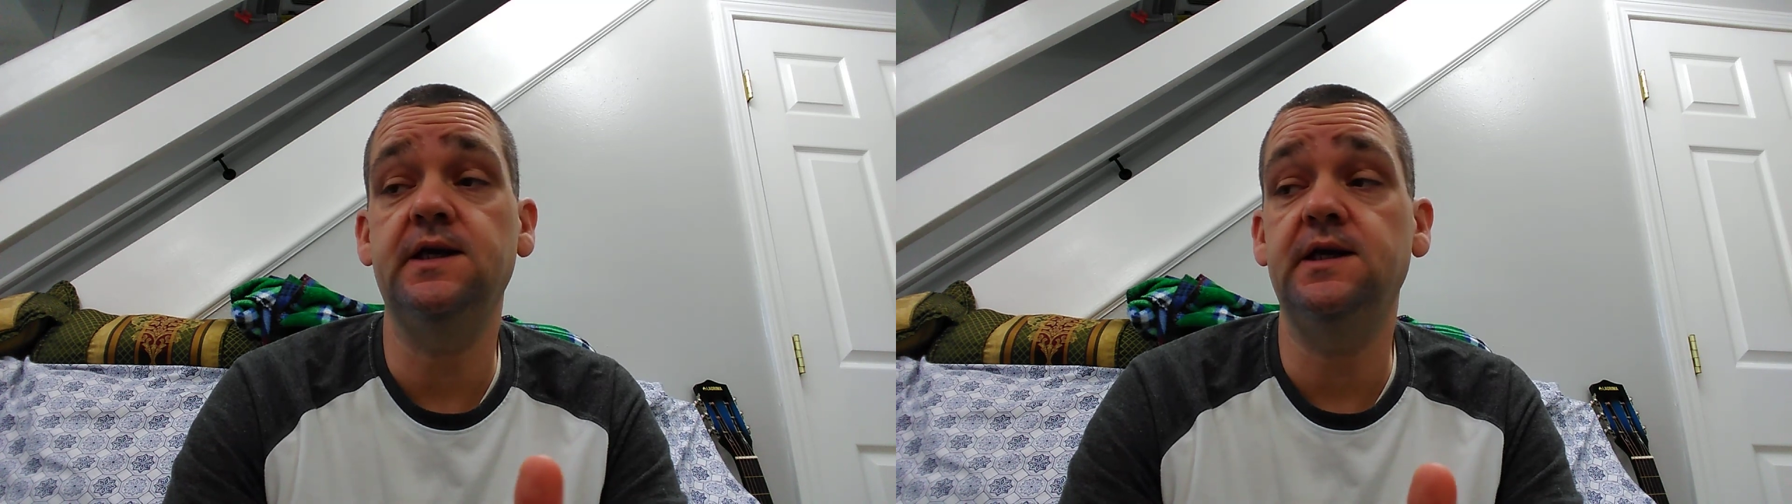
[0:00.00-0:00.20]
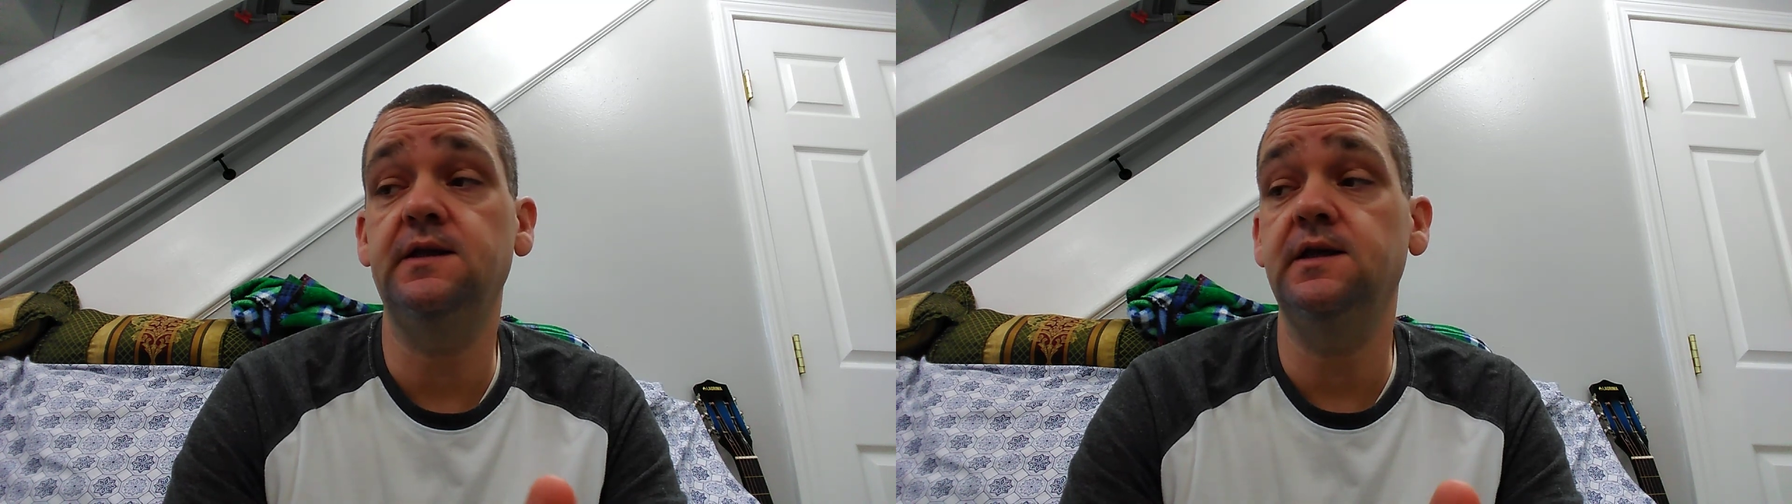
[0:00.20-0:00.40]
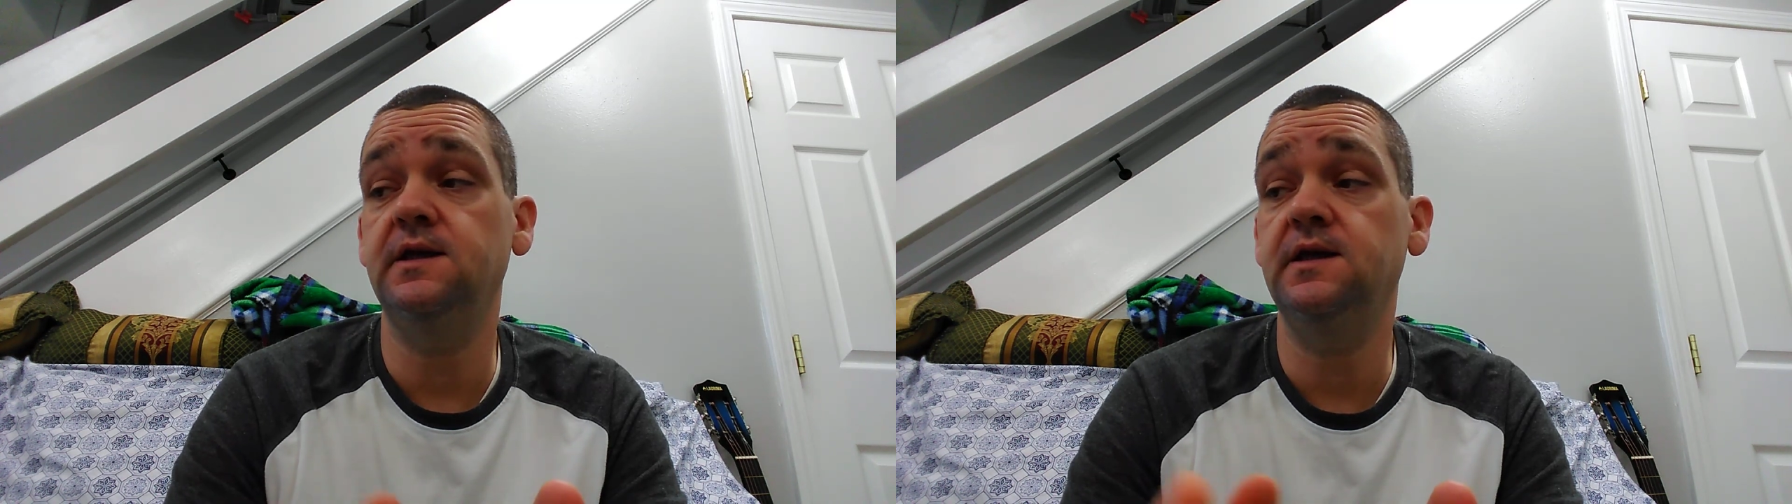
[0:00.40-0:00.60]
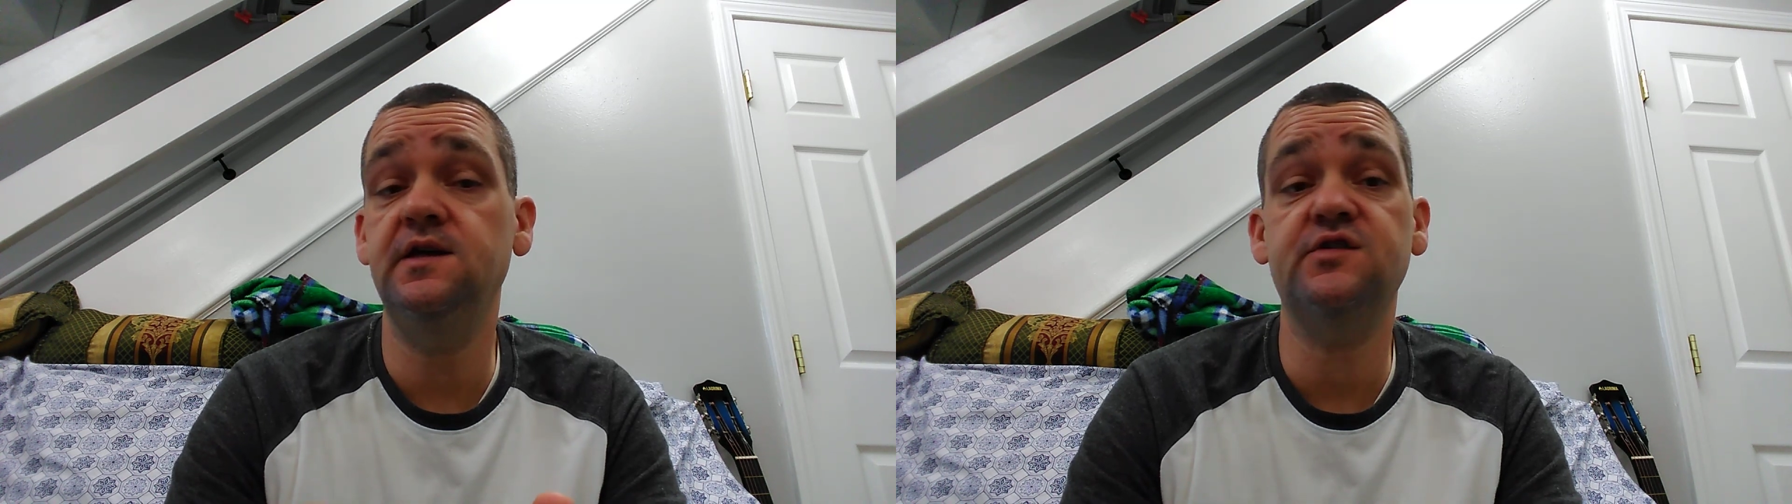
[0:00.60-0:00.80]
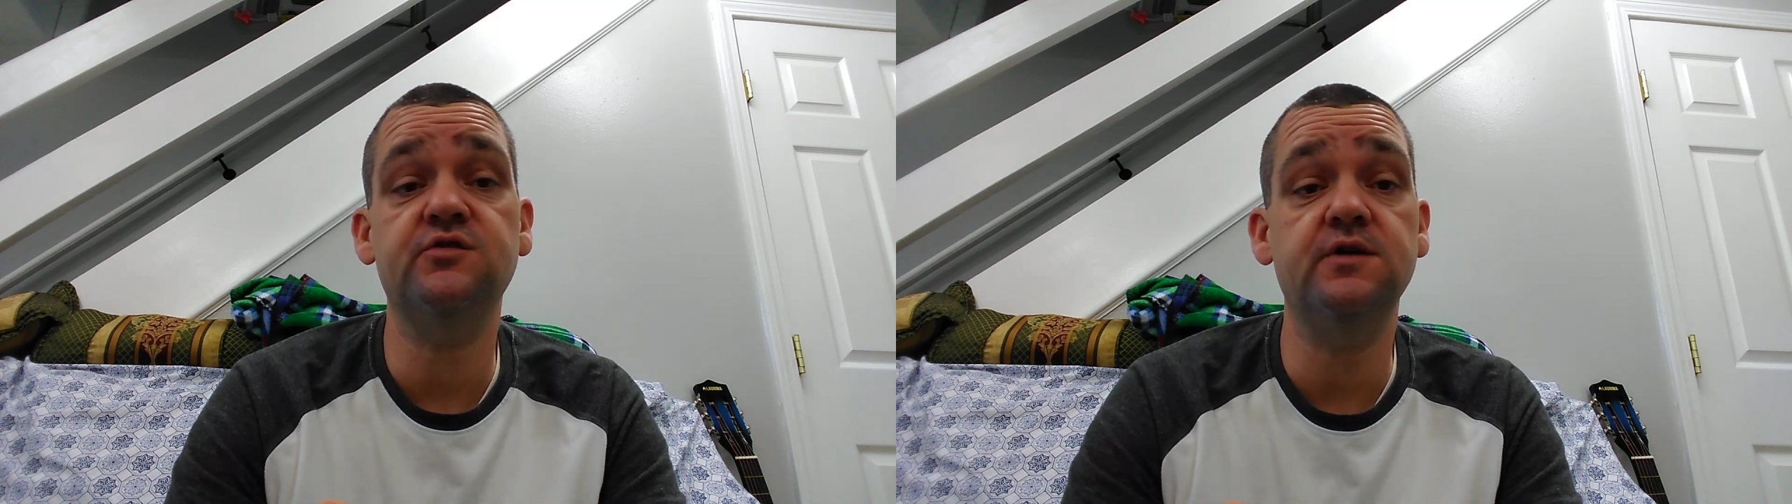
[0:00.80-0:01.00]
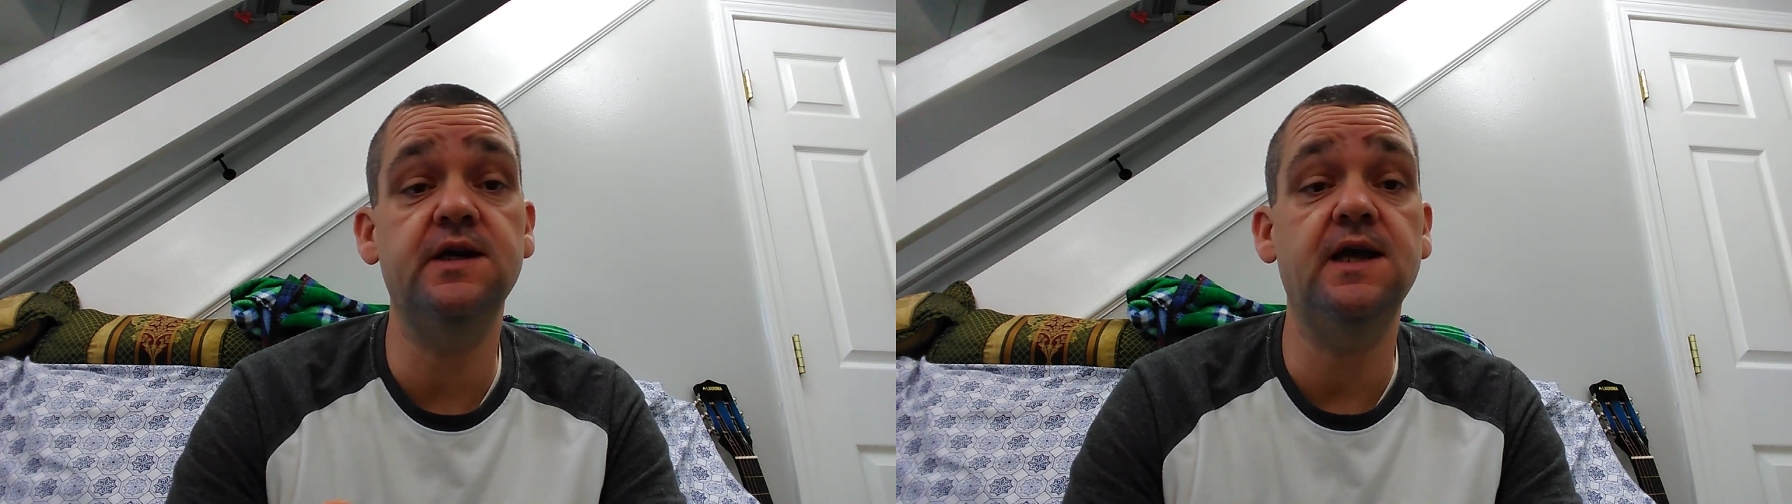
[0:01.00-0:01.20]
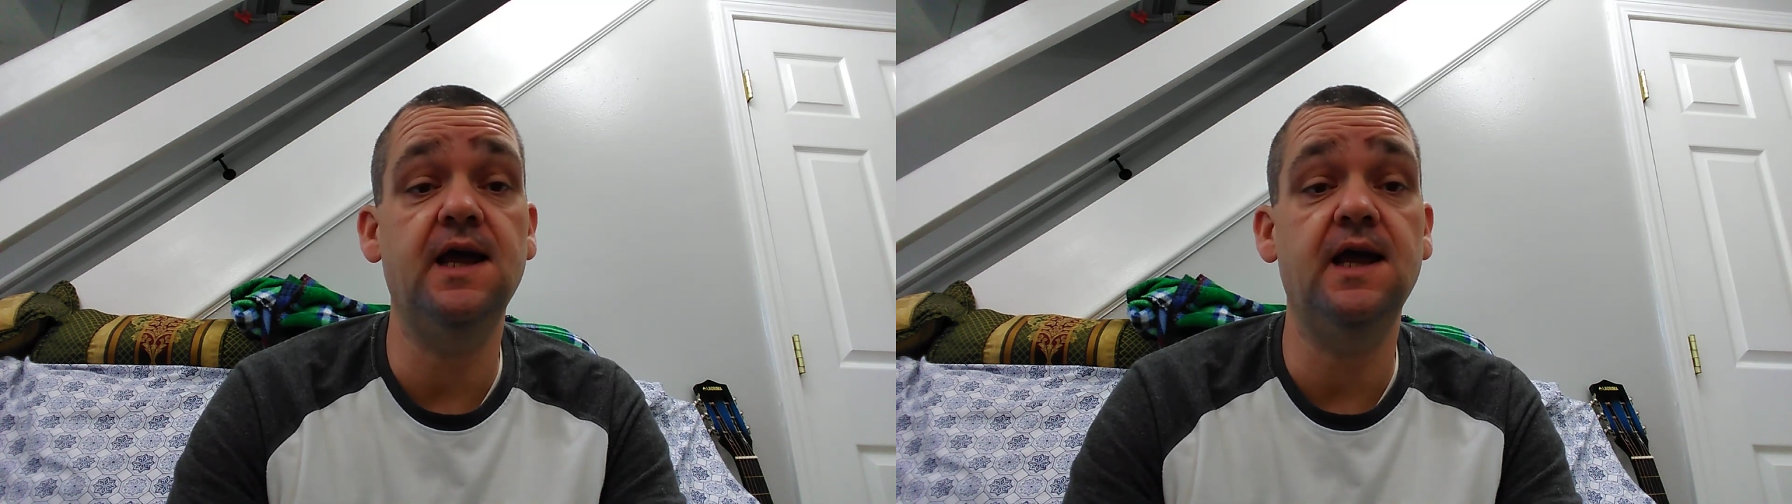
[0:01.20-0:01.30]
in the history